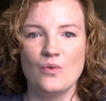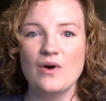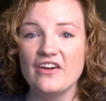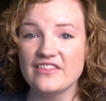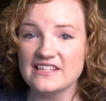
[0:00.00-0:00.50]

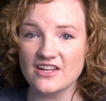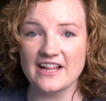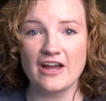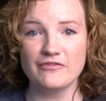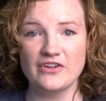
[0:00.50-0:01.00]
Well, that's all
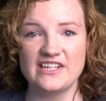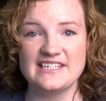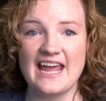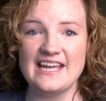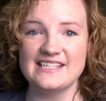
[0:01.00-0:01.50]
I got for you
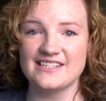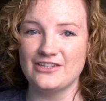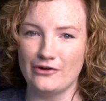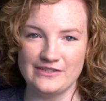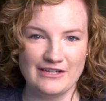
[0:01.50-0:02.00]
today. It's a
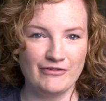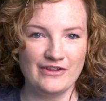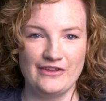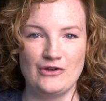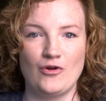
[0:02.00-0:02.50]
little
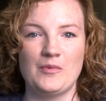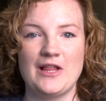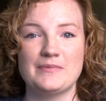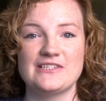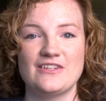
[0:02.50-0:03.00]
different than normal
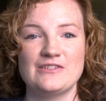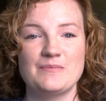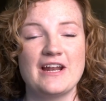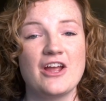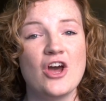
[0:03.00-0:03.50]
episodes,
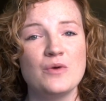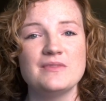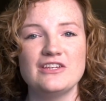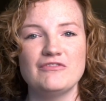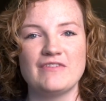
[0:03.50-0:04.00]
but I hope
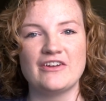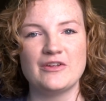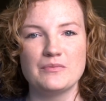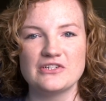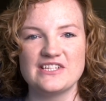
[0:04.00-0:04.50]
that you found
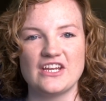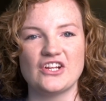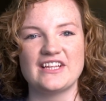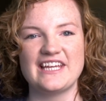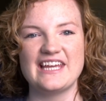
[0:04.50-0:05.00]
it
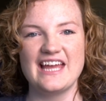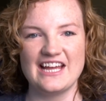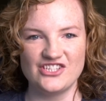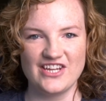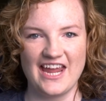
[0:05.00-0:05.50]
particularly
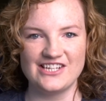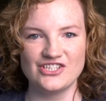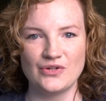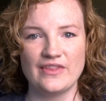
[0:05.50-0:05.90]
educational.